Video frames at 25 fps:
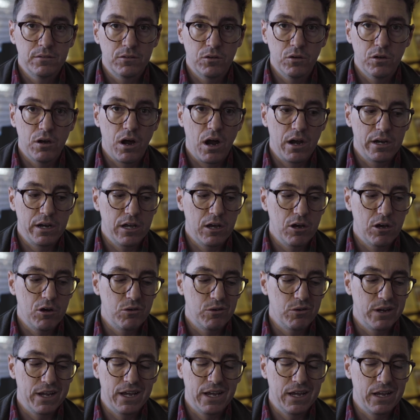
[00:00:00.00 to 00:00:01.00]
good
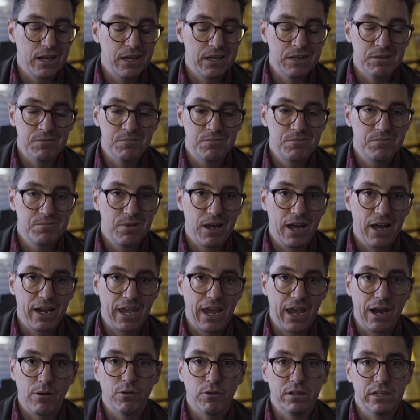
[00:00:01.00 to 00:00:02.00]
audio, and I
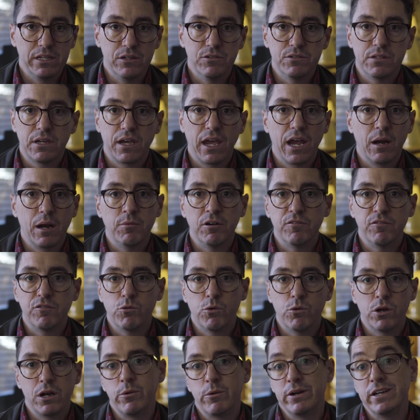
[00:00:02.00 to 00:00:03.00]
can't really use the camera
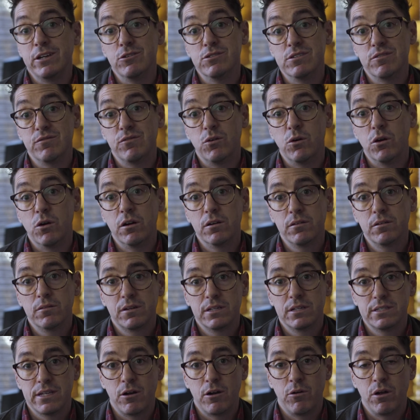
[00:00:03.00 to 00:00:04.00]
for what I want to use it for
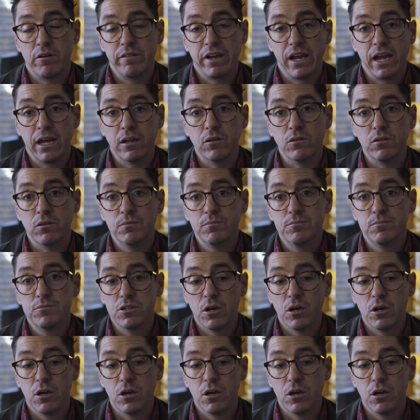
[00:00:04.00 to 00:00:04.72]
because I don't have a handle.